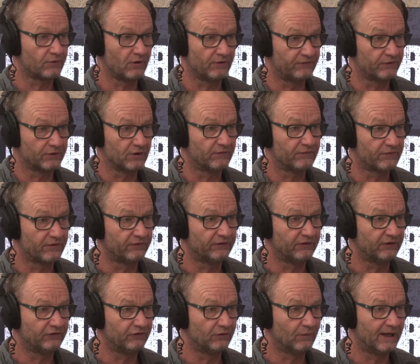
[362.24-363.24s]
profit off the
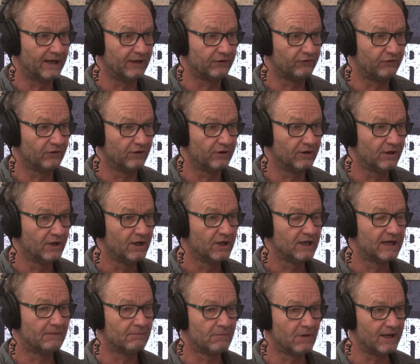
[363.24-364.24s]
situation.
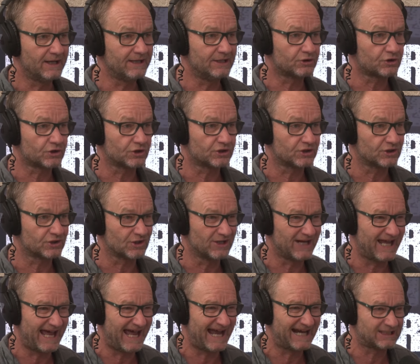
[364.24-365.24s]
Now, my interest as
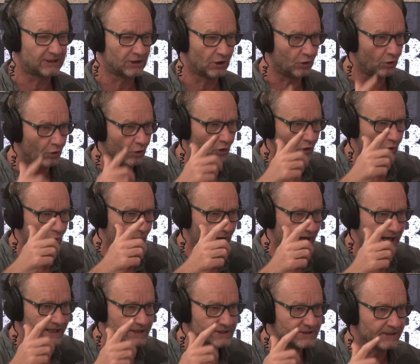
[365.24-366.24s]
an actor
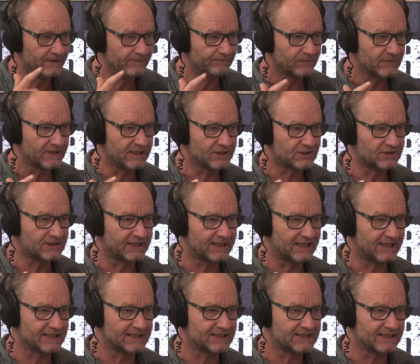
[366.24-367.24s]
always is to
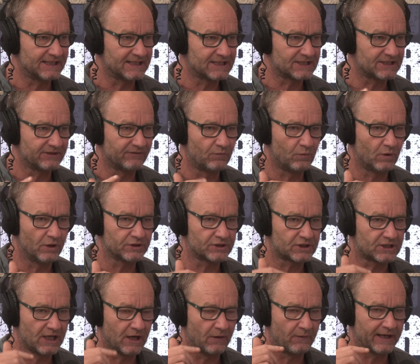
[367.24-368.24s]
get a sense of what's
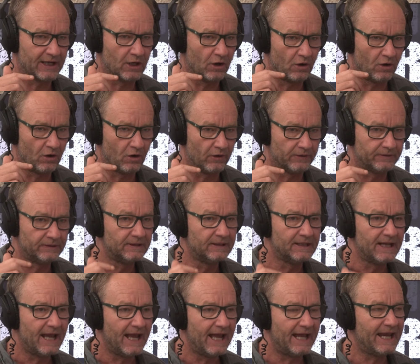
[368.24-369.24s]
going on
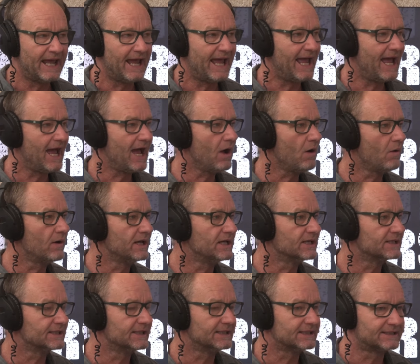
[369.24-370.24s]
and how
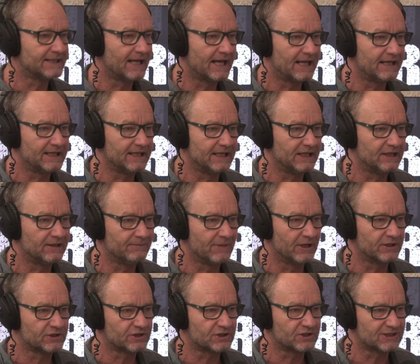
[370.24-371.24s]
is it done in the
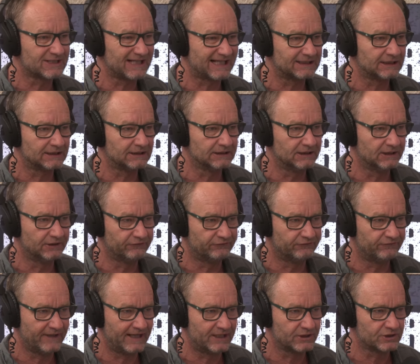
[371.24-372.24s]
most subtle of
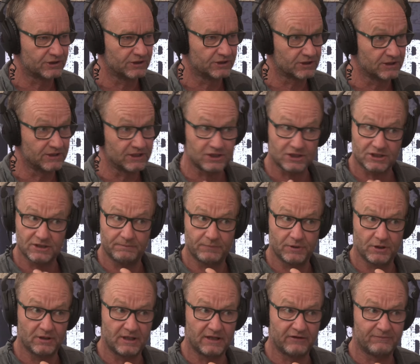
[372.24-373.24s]
fashions. And this is the mm.
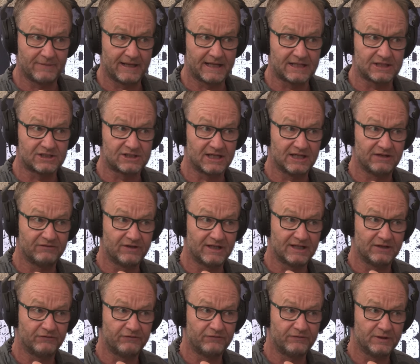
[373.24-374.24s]
beauty of making
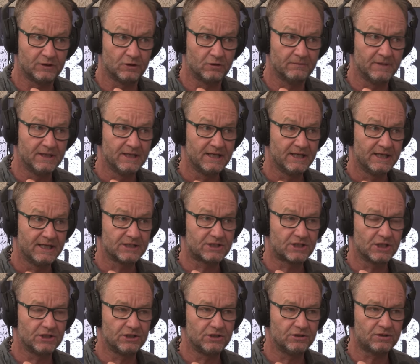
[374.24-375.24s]
TV and film is
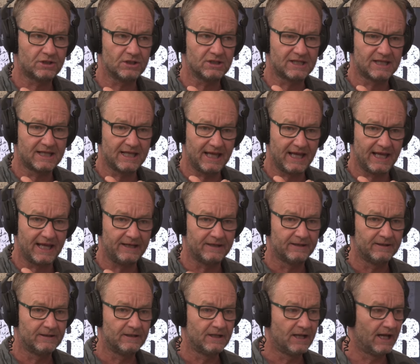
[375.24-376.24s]
that you can get
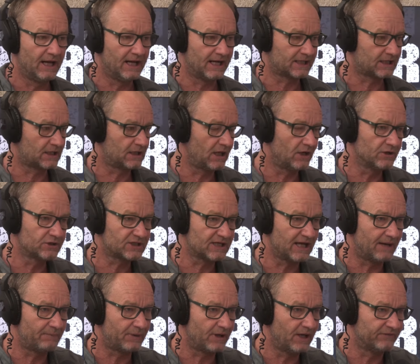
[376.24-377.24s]
a close
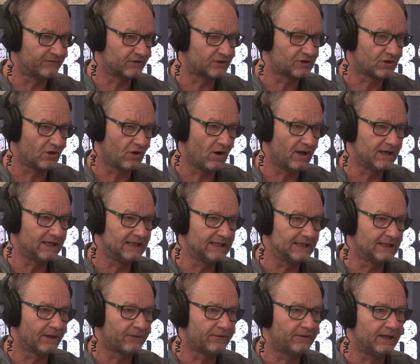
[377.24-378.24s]
up of a tiny
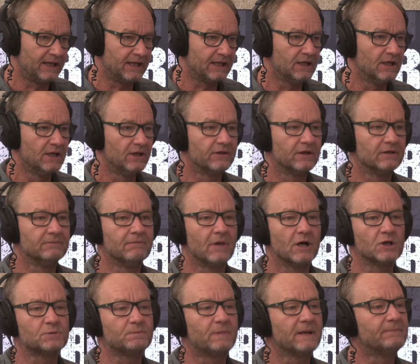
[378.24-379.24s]
little thing that
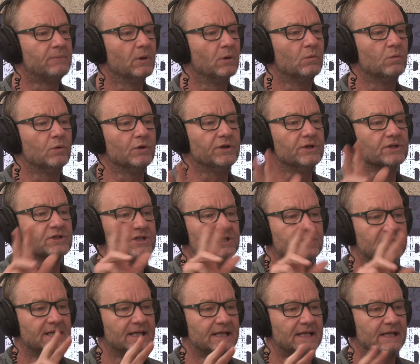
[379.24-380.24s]
most people wouldn't
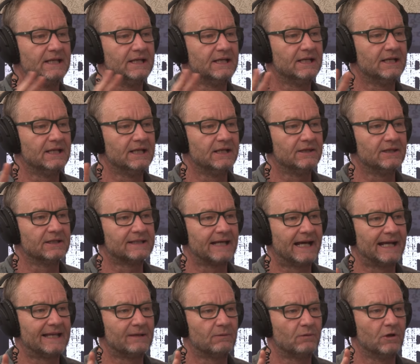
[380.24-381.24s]
see in the
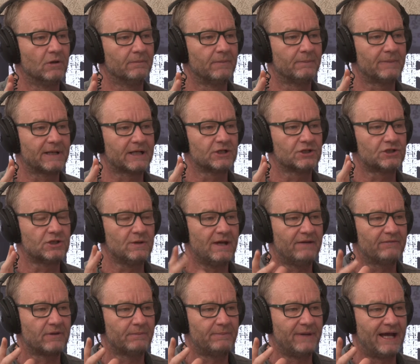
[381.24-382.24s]
daily world. But because you
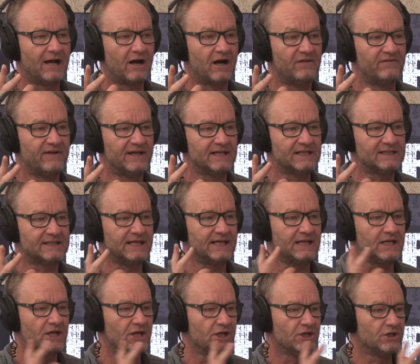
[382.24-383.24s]
have the power of
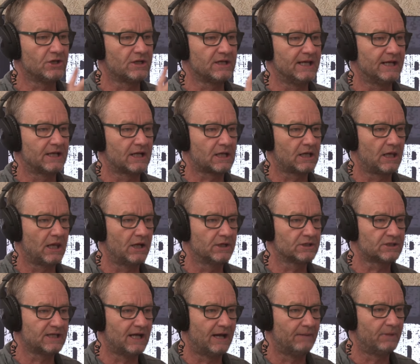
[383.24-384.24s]
editing, you can get a
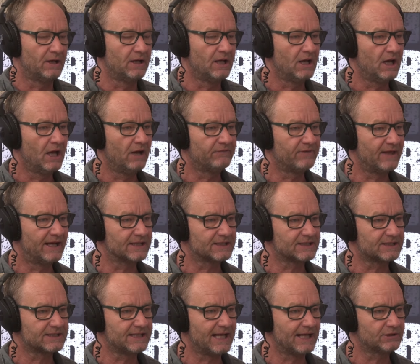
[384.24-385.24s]
close up of that
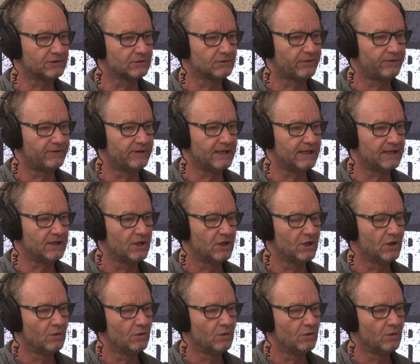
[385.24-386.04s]
subtle thing